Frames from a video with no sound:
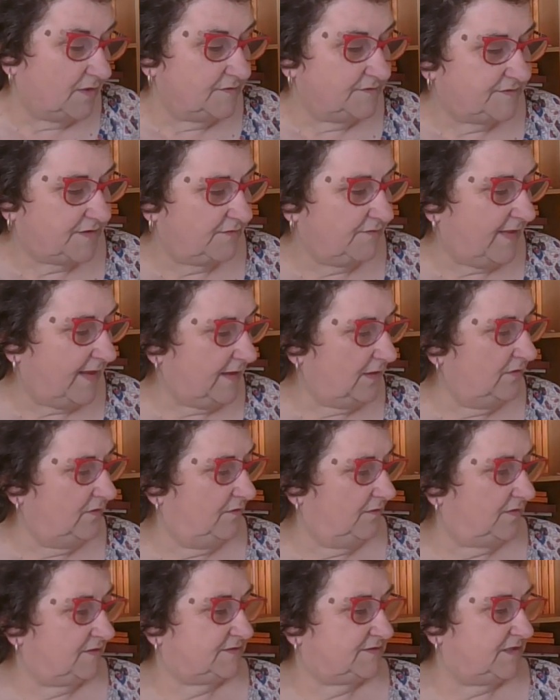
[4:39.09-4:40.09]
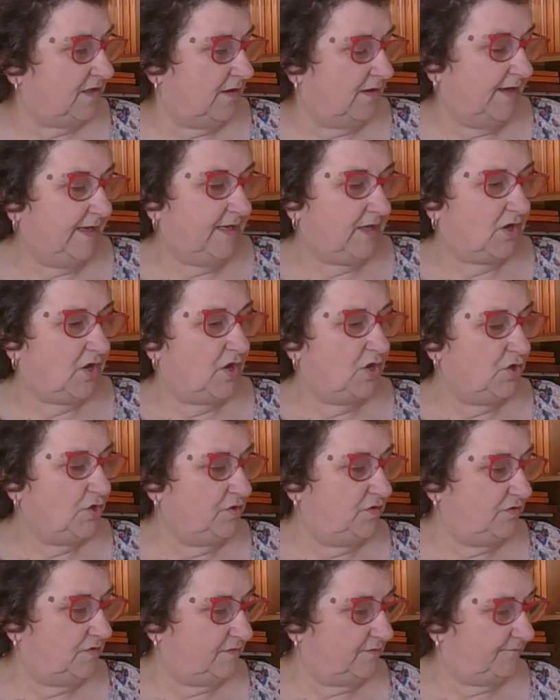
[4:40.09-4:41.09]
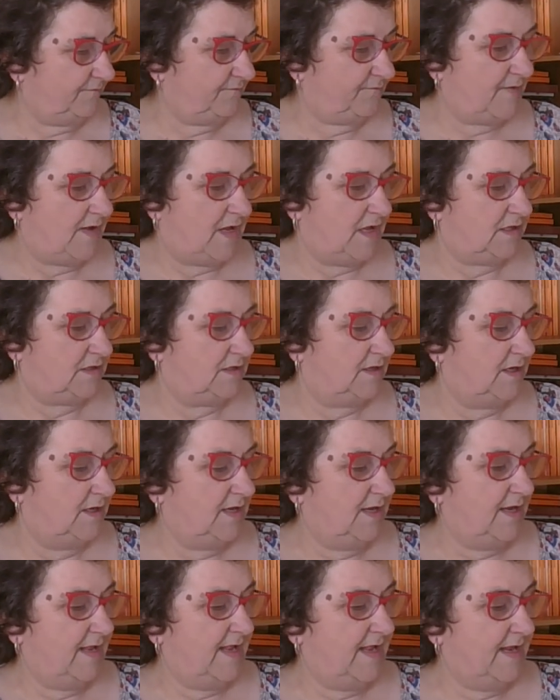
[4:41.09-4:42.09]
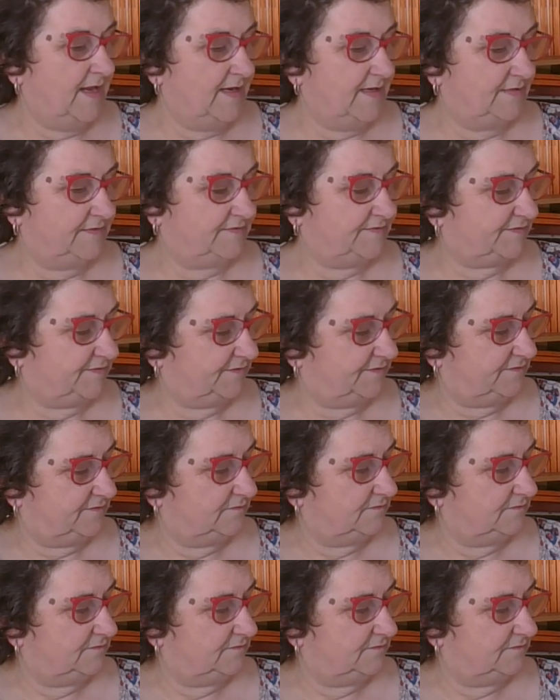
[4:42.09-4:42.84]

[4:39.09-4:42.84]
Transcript: So that looks like good fun. It's